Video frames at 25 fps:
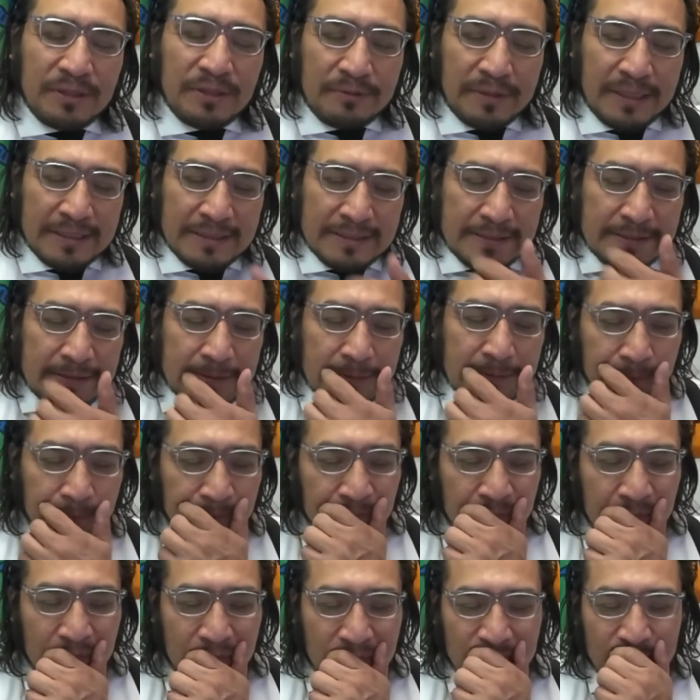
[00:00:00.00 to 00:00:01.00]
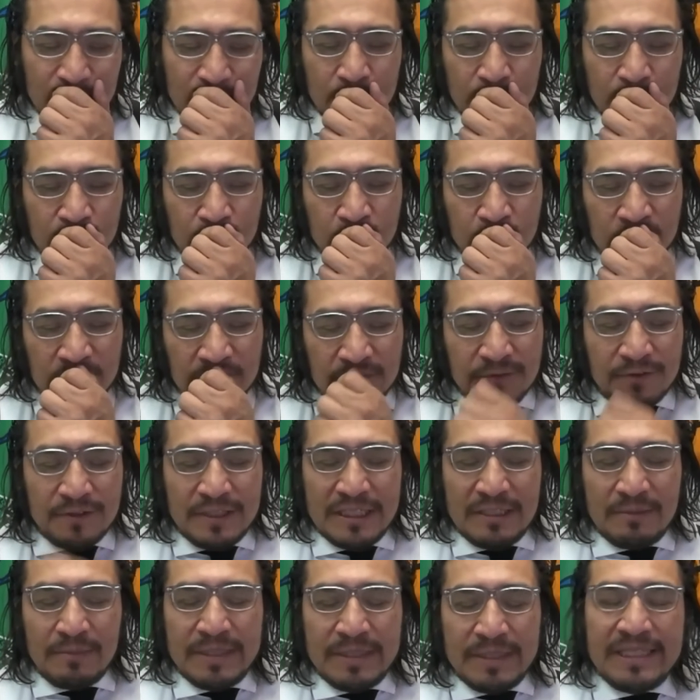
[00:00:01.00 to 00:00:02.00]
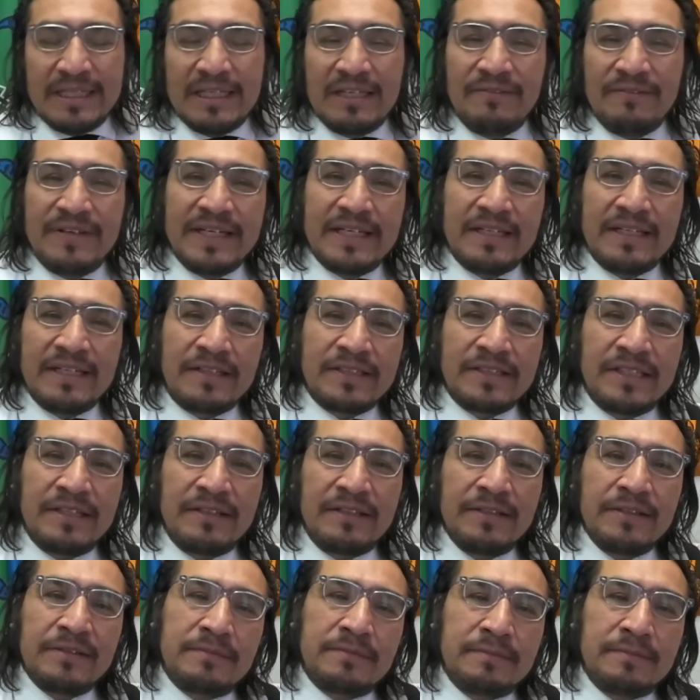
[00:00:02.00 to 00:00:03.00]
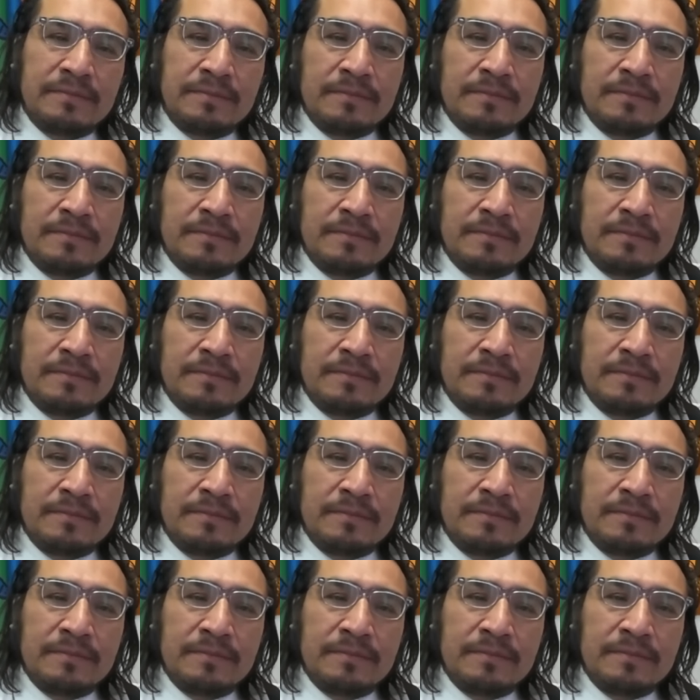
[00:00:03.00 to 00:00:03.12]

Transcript: rights for anybody living in Ontario.